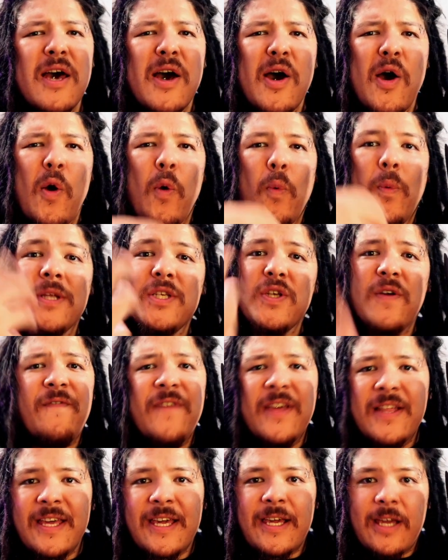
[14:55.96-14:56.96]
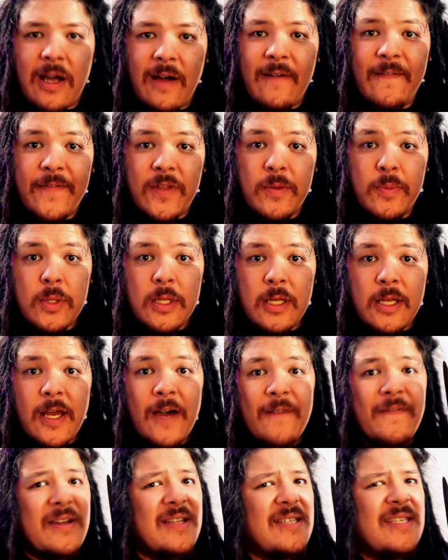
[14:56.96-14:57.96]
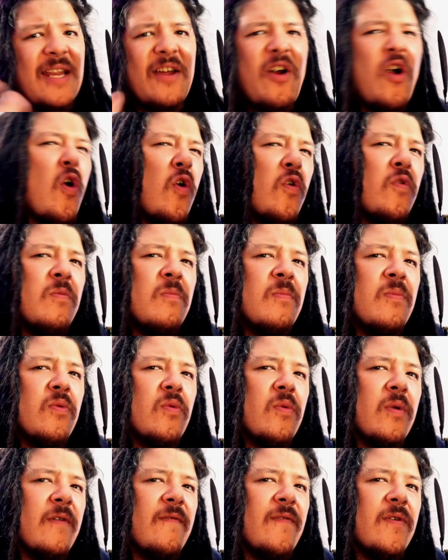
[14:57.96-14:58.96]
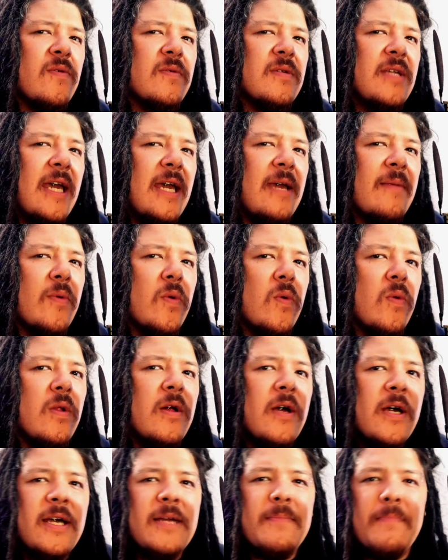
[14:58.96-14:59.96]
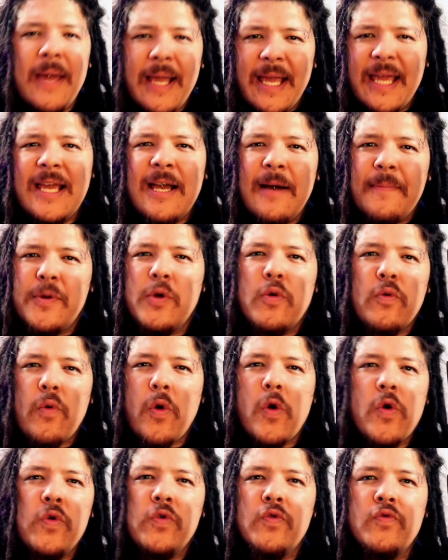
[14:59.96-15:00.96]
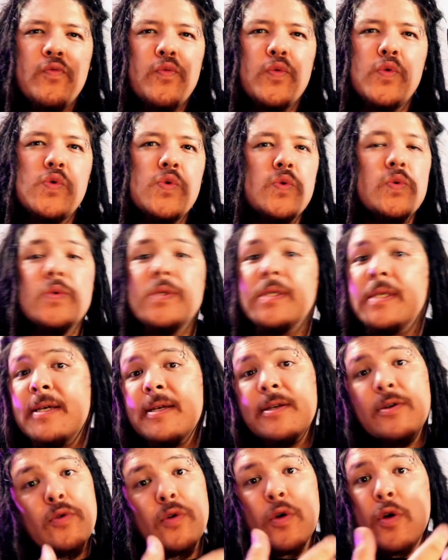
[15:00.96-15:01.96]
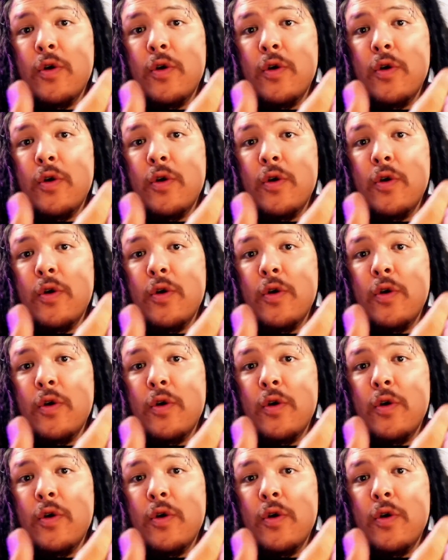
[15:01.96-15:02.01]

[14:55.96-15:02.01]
Once you're feeling comfortable enough, consider homebrewing for your table, making up your own rules, your own